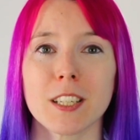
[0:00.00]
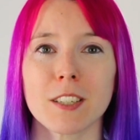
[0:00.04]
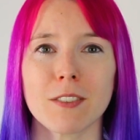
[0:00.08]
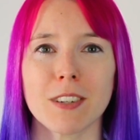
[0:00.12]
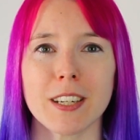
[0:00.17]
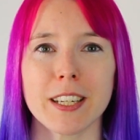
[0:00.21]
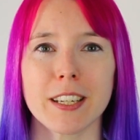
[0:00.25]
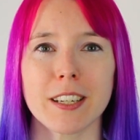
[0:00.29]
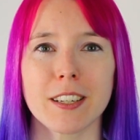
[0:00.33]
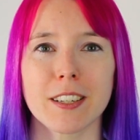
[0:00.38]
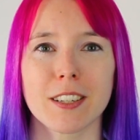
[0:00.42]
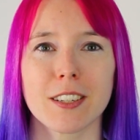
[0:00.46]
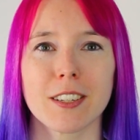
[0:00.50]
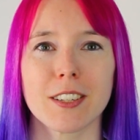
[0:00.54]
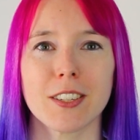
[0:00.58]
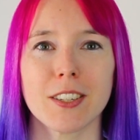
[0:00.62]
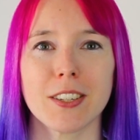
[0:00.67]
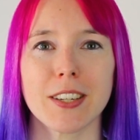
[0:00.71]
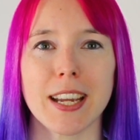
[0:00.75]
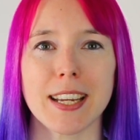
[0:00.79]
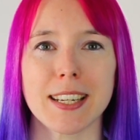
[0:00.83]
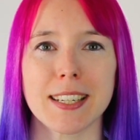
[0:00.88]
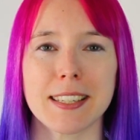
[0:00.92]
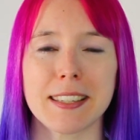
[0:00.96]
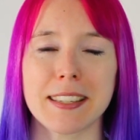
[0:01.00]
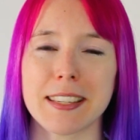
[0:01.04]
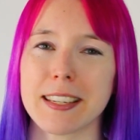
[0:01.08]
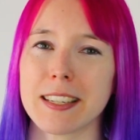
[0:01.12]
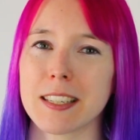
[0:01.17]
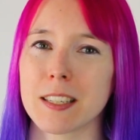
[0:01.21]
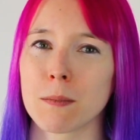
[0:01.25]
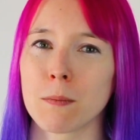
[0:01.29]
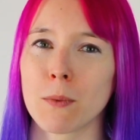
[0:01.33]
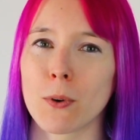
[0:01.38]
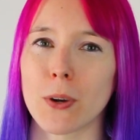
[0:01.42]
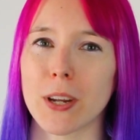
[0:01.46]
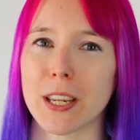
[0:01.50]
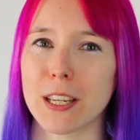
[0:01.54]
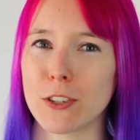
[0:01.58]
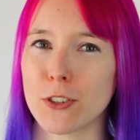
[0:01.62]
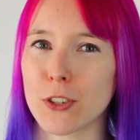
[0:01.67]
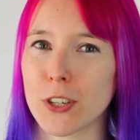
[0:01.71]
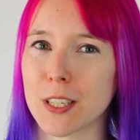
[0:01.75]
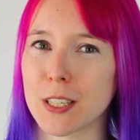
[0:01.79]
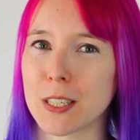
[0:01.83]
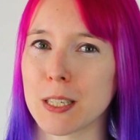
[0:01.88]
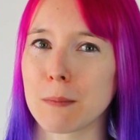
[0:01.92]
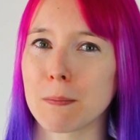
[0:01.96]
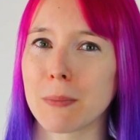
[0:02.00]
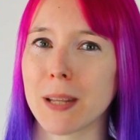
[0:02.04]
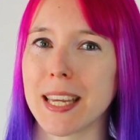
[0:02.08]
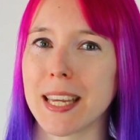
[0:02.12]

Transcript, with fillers: is really good because you get to see some more interesting